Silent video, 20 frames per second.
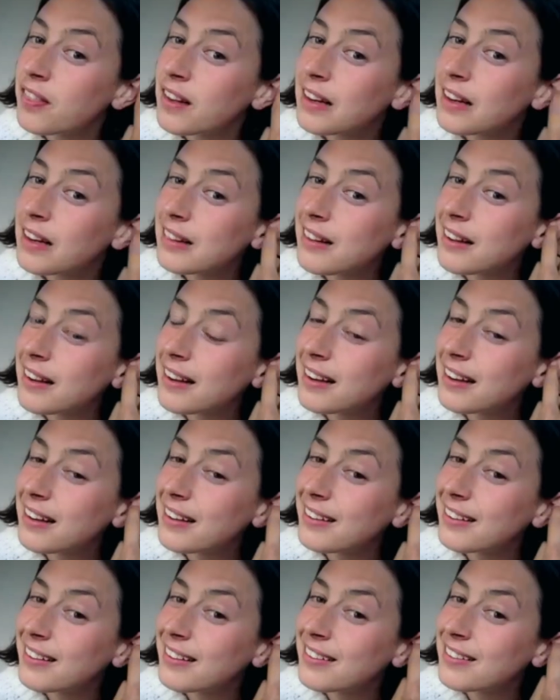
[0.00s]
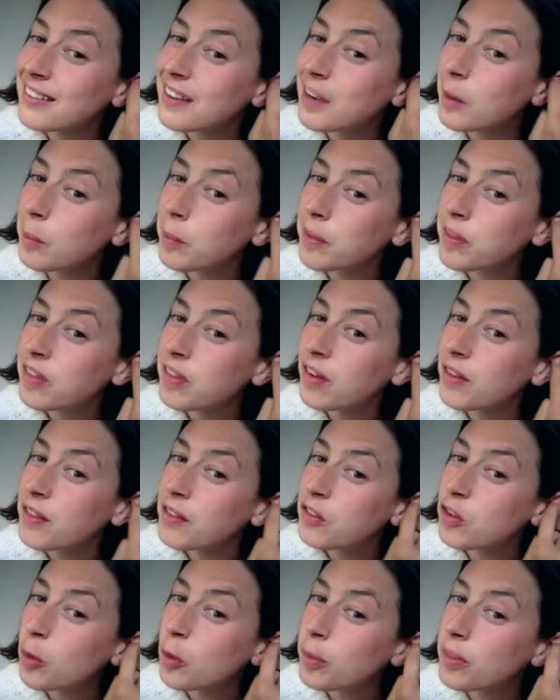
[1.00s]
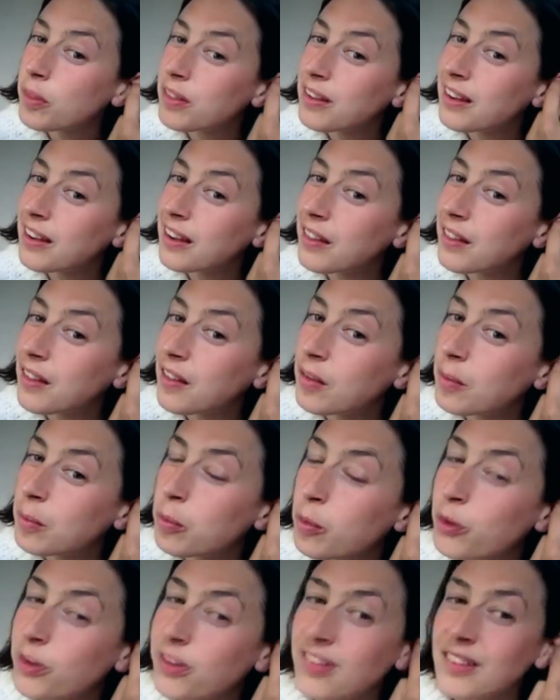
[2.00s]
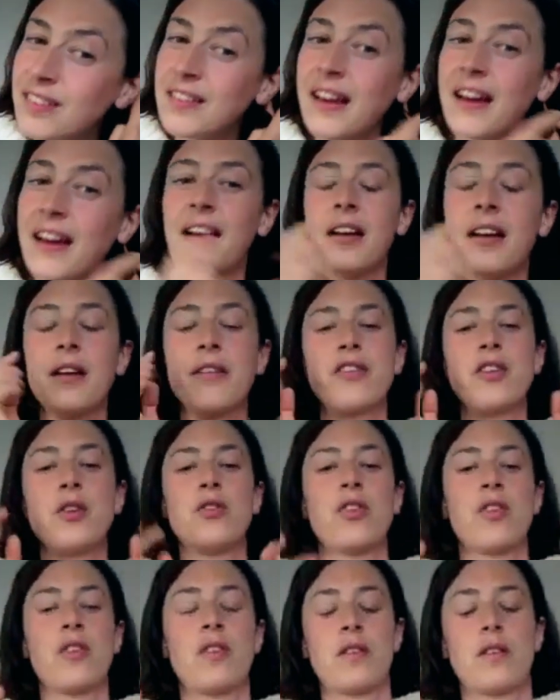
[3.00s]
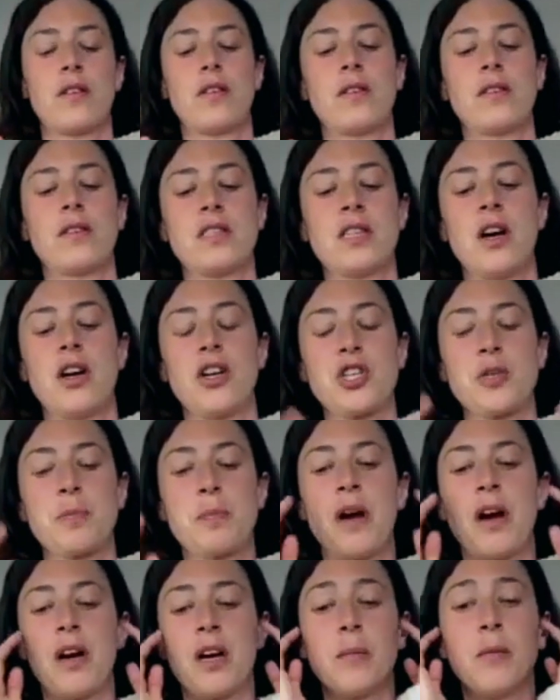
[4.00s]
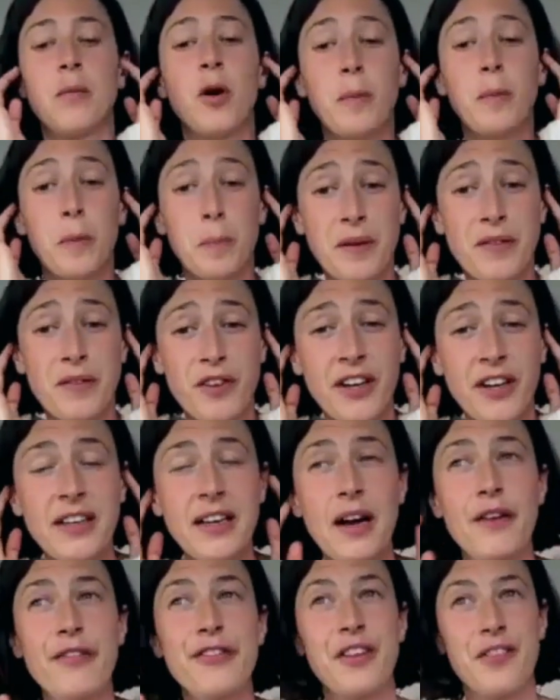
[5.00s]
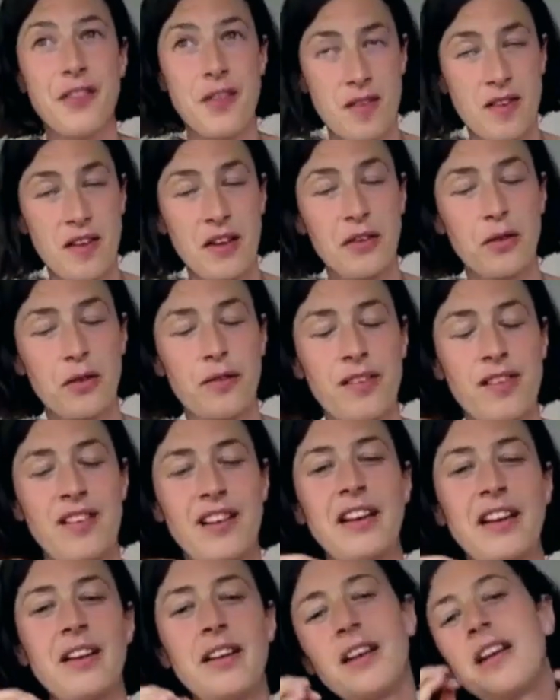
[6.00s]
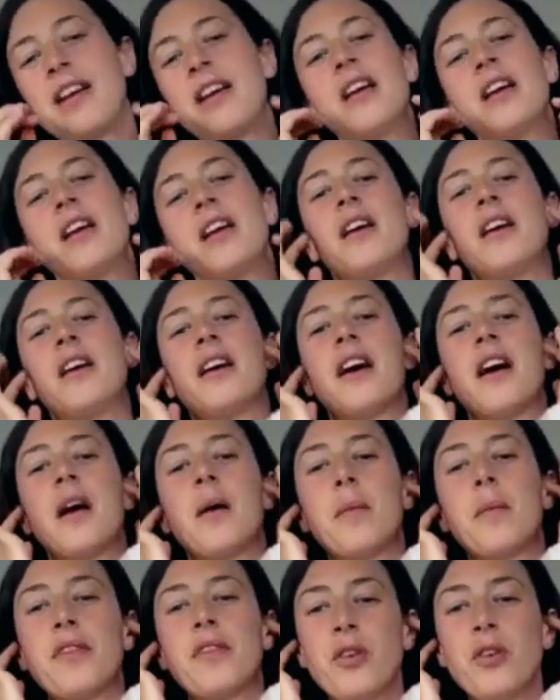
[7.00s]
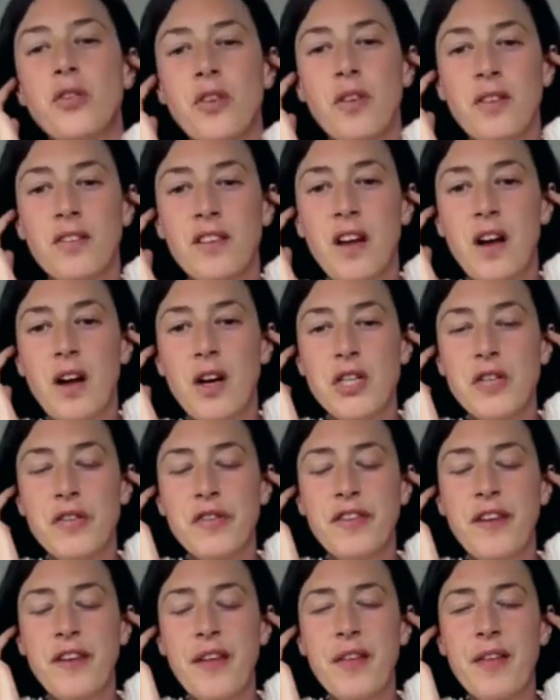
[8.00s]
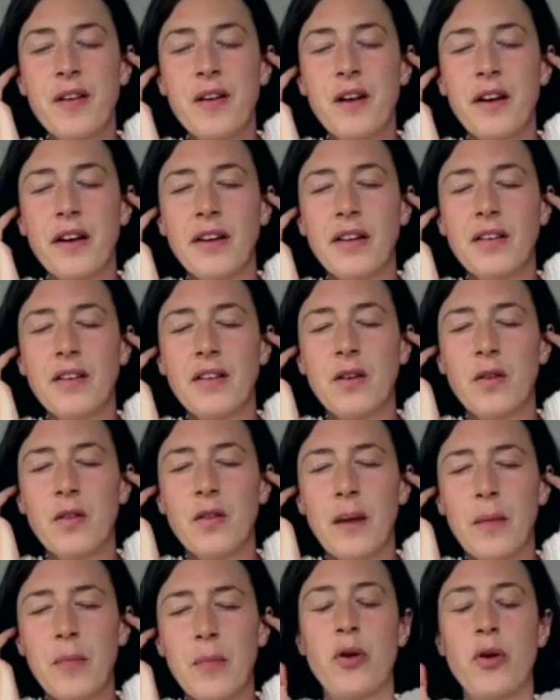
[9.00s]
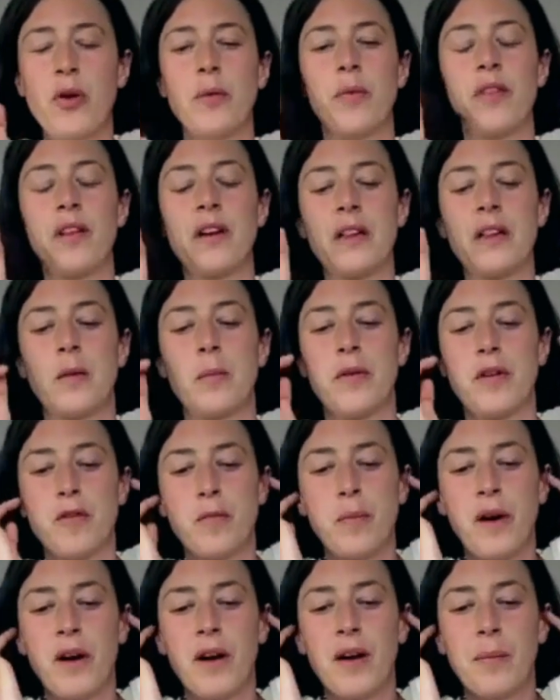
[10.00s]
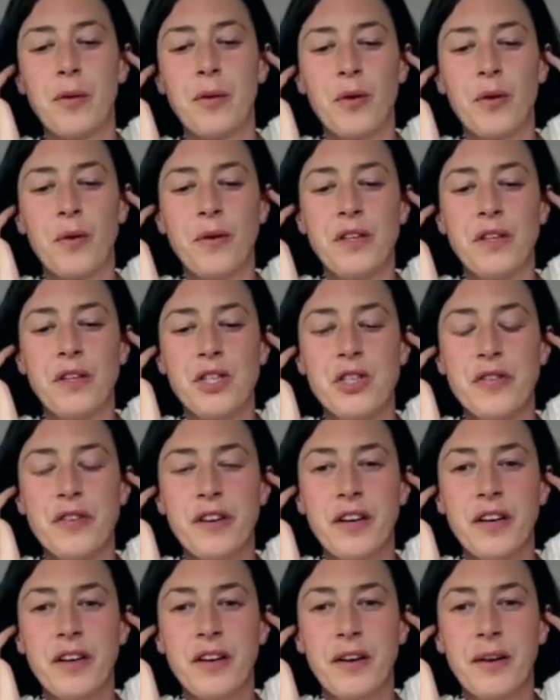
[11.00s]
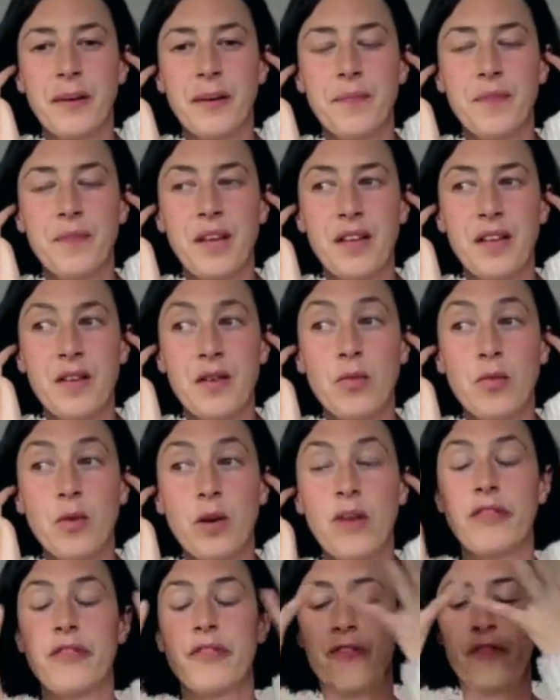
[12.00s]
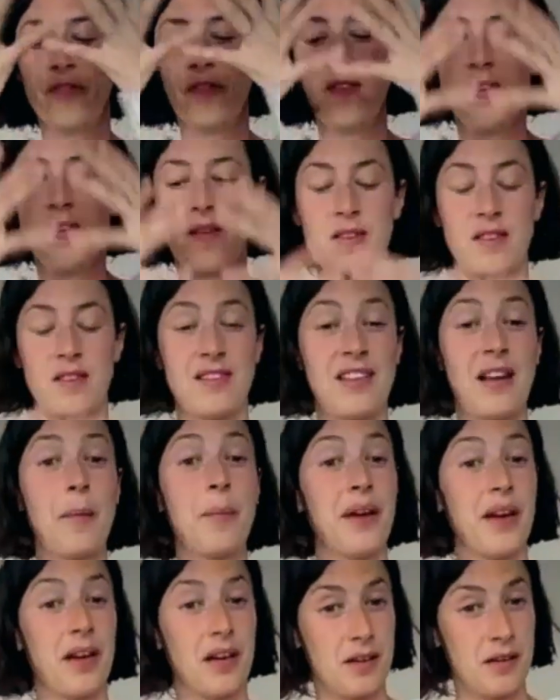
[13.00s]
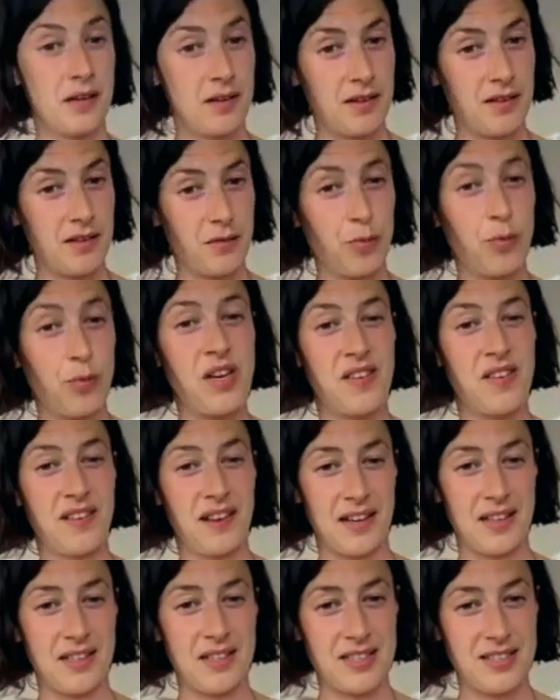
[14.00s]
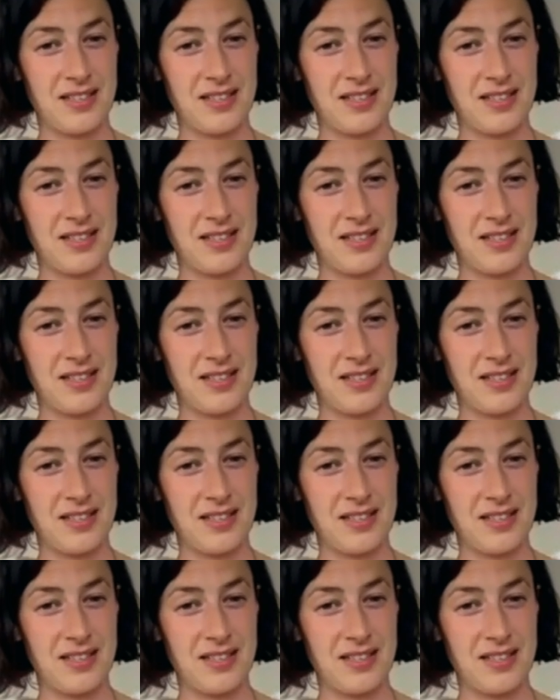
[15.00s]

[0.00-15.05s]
little like dip inside the top of the ear, there's a point in there. And if you just touch bergamot, but be very careful in the sun, obviously. If you just touch feather light on that point with a little bit of bergamot on each finger, that's a systemic reset.